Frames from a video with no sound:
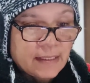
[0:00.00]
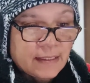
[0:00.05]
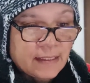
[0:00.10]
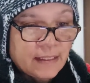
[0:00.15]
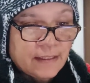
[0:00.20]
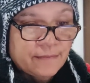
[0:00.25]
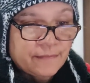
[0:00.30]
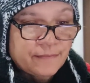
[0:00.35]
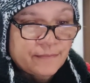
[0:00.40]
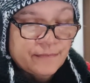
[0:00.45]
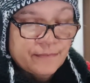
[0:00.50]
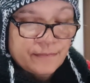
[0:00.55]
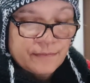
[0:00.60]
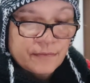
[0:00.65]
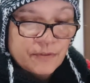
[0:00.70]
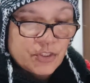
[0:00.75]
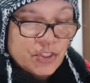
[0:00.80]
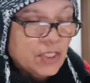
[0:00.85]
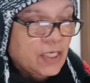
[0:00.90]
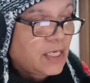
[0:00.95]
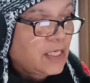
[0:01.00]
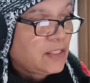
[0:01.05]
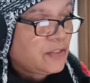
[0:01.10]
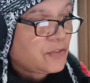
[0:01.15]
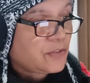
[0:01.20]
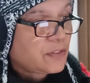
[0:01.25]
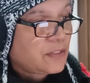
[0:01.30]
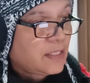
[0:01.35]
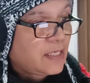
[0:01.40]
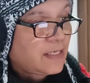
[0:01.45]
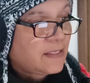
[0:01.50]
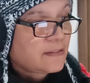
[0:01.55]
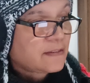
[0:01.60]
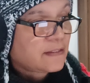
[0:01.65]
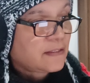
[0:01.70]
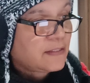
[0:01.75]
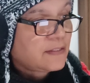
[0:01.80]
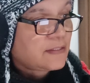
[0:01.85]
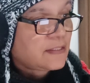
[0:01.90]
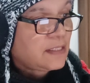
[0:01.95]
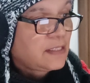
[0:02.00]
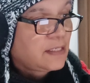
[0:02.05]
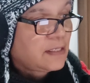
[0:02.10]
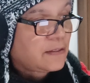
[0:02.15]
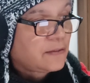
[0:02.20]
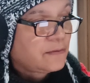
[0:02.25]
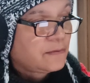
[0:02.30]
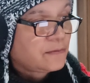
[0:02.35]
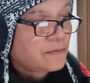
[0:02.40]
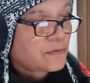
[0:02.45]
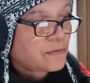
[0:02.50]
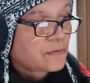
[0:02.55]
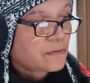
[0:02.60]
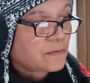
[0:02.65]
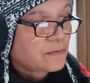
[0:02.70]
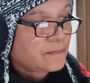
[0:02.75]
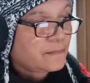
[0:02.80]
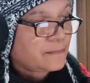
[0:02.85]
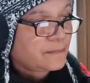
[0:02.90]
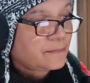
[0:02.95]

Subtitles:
they've changed the SIC codes.